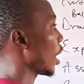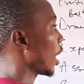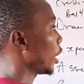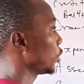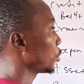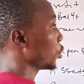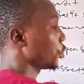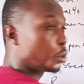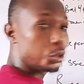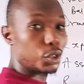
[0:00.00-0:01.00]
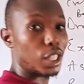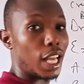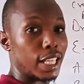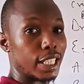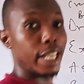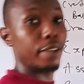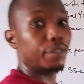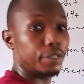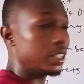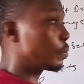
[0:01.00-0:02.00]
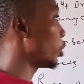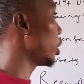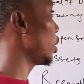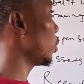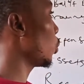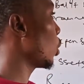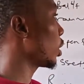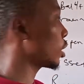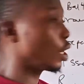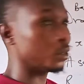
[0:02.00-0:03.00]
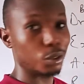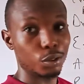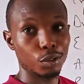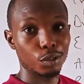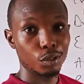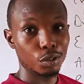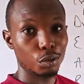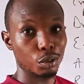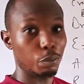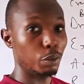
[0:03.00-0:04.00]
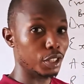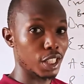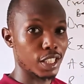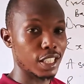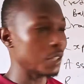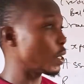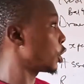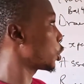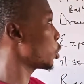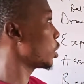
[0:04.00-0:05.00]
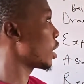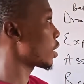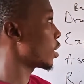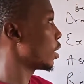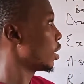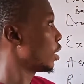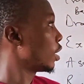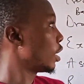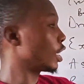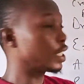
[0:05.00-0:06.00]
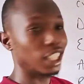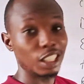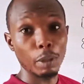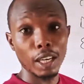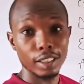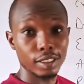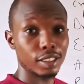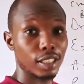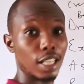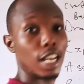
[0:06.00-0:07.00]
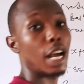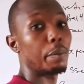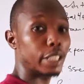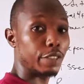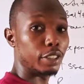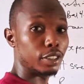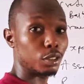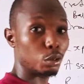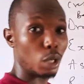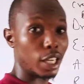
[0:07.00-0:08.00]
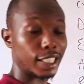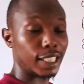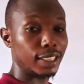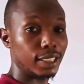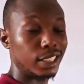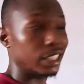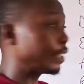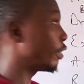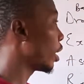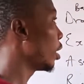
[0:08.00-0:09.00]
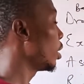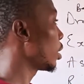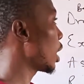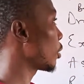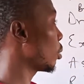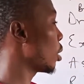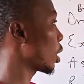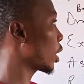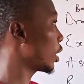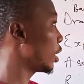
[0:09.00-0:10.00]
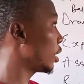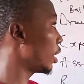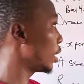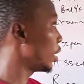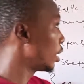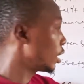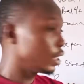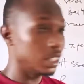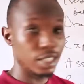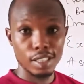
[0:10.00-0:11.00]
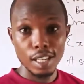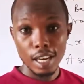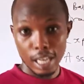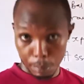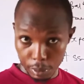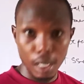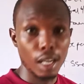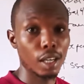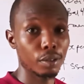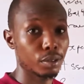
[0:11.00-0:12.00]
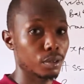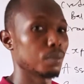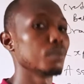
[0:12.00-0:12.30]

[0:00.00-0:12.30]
I gave this money 1,000 to the business. That's why it's showing as a credit balance. I'm giving, so you are crediting the giver. That's why we have credited this capital account.